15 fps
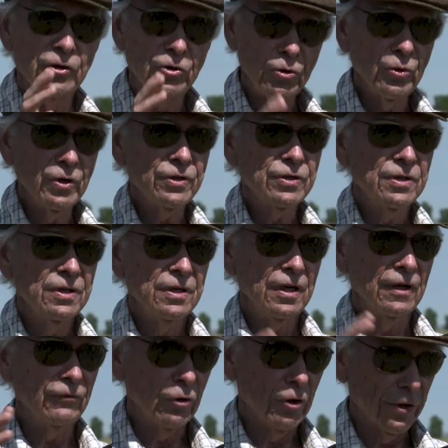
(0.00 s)
Do it
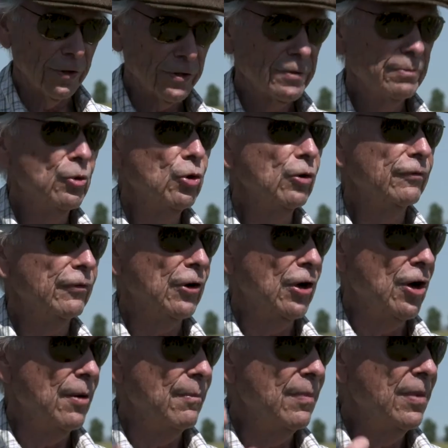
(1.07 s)
if you're on a small
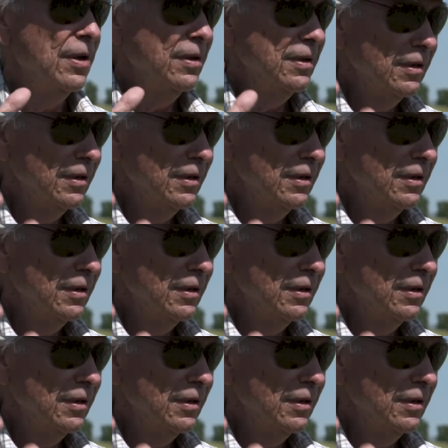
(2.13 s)
farm,